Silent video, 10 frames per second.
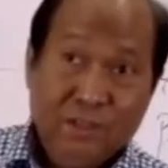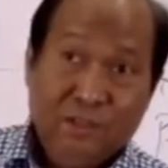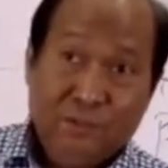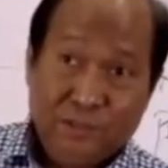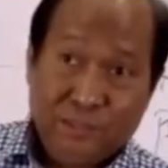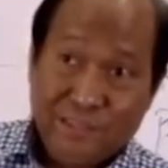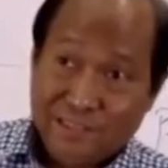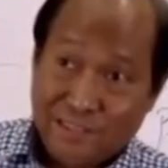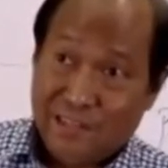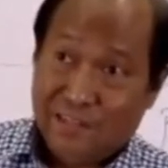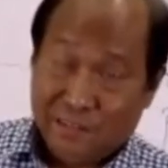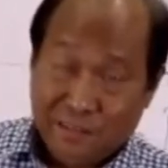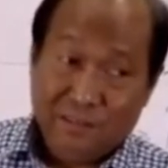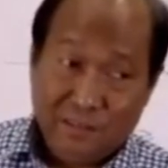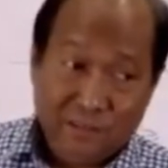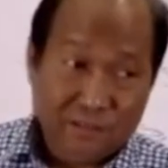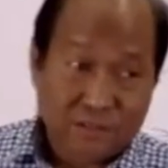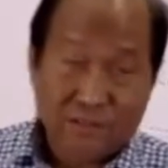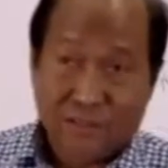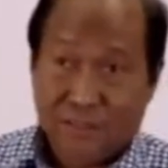What it is saying
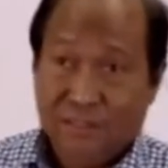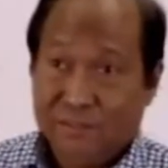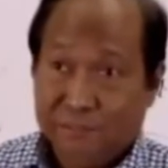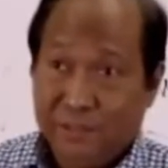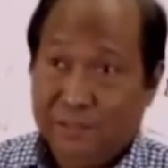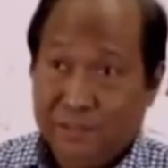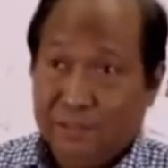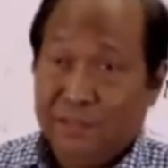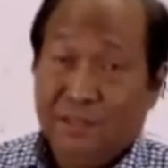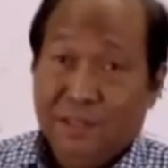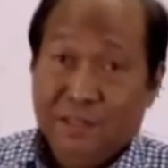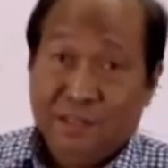is Peter